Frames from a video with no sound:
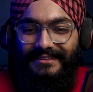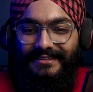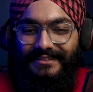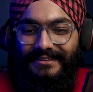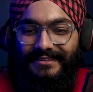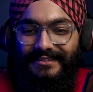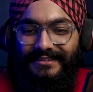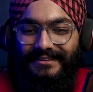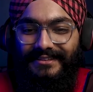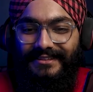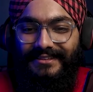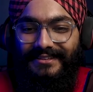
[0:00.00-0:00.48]

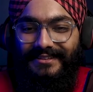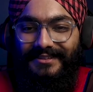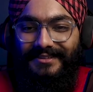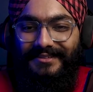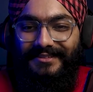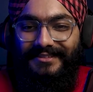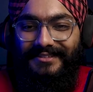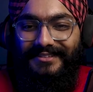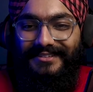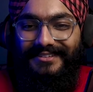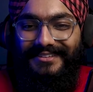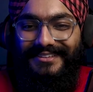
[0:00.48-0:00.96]

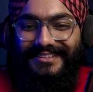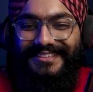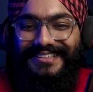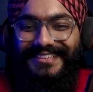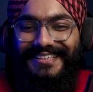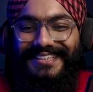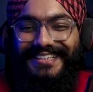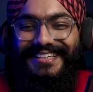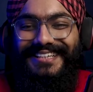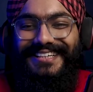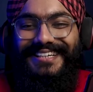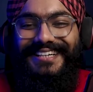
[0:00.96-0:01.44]

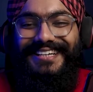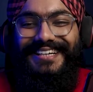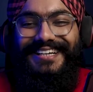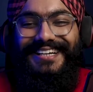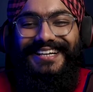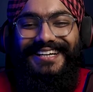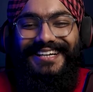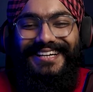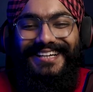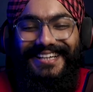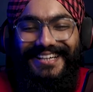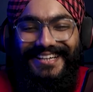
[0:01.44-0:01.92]

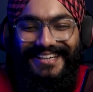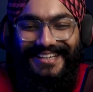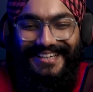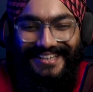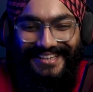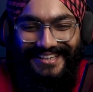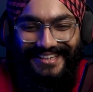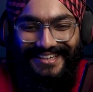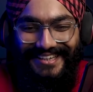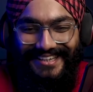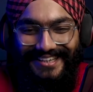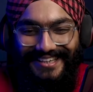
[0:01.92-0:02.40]

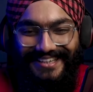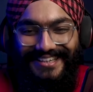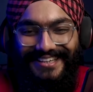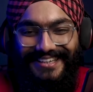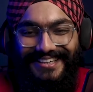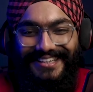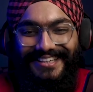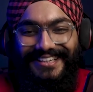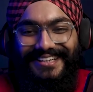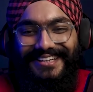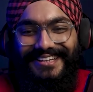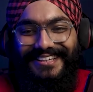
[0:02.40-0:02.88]

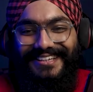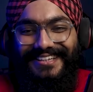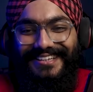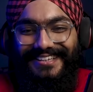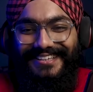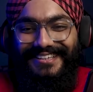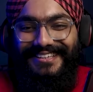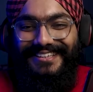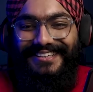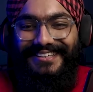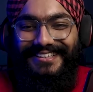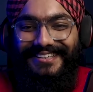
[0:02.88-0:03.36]

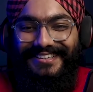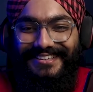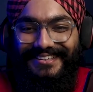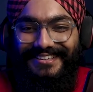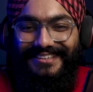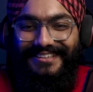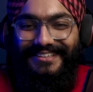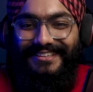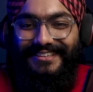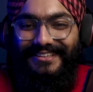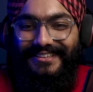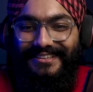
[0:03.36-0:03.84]

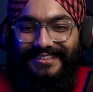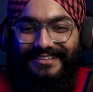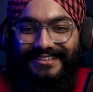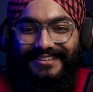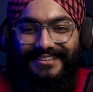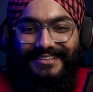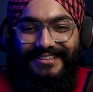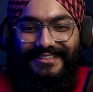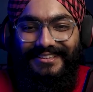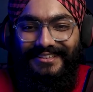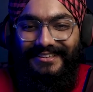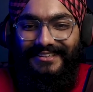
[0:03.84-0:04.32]

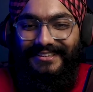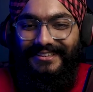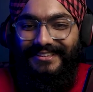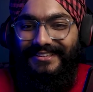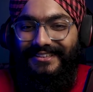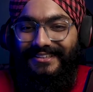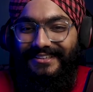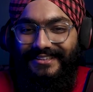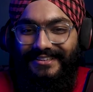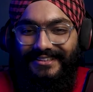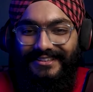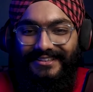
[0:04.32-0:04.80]

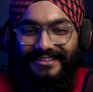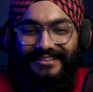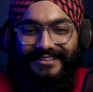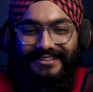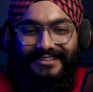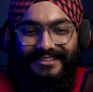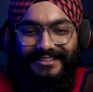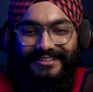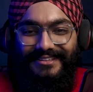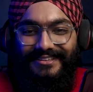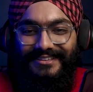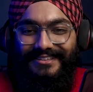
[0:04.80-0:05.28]

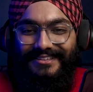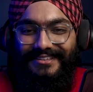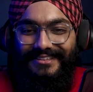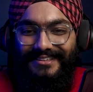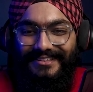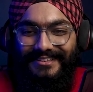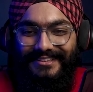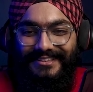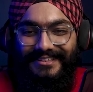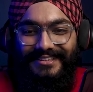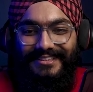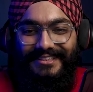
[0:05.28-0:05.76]

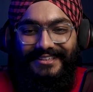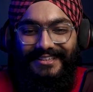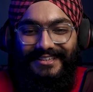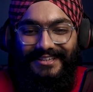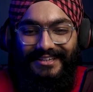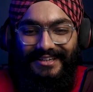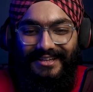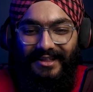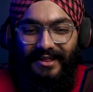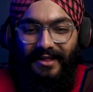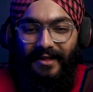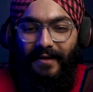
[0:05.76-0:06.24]

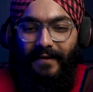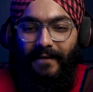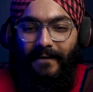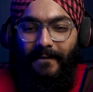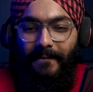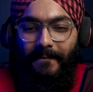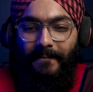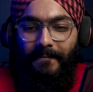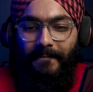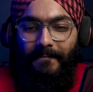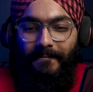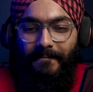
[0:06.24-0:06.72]
(no one is talking)